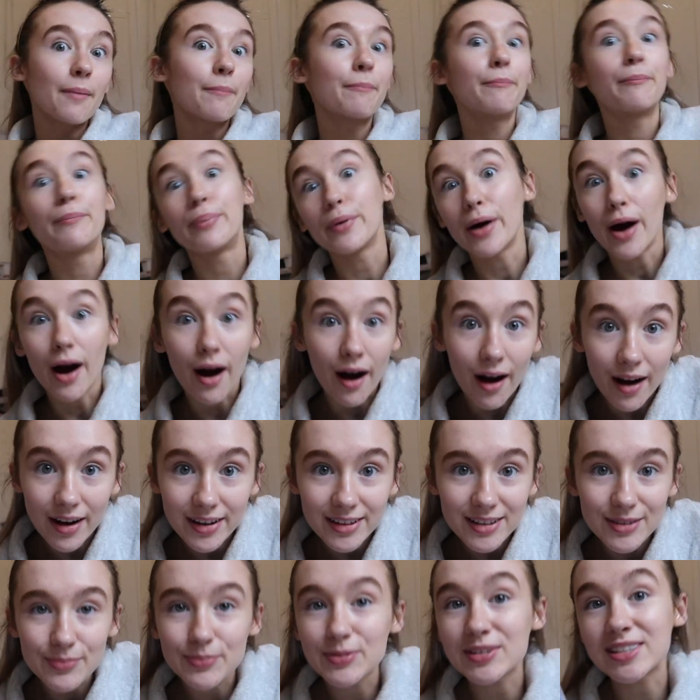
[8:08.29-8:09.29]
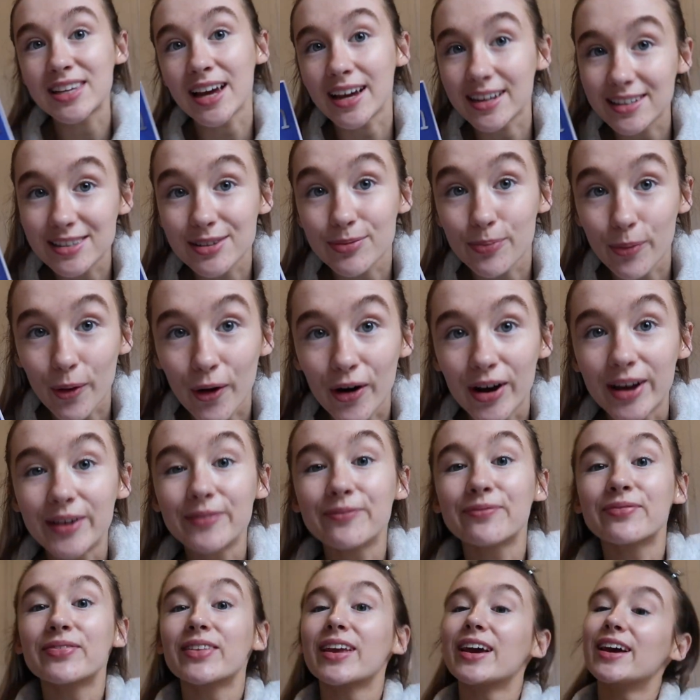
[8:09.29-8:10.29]
But besides the
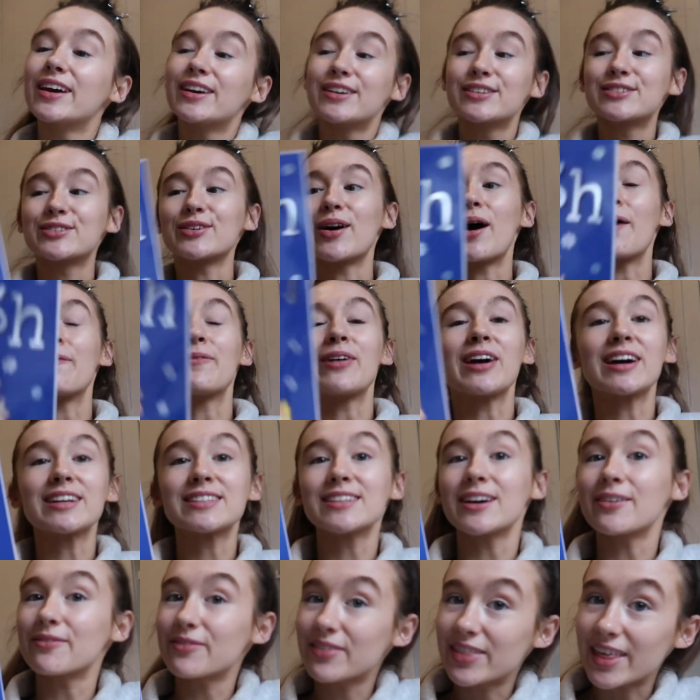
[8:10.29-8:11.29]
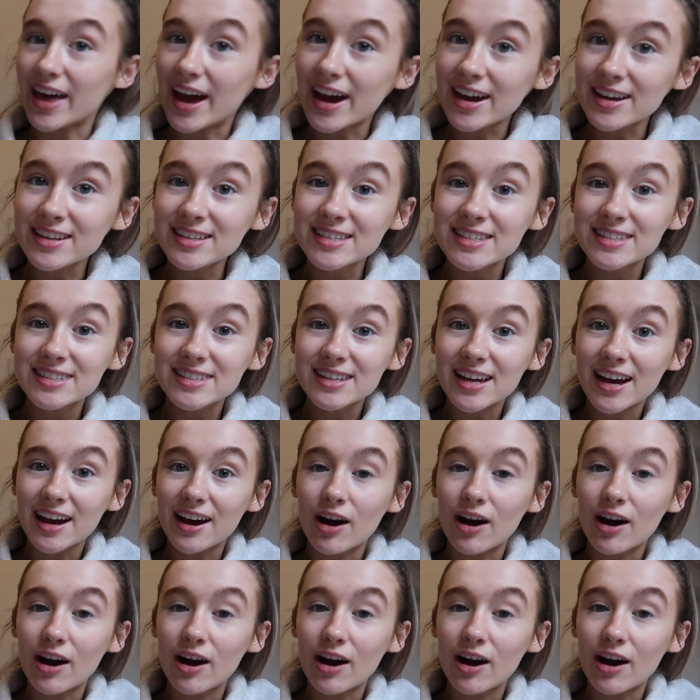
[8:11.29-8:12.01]
point, so I picked up this.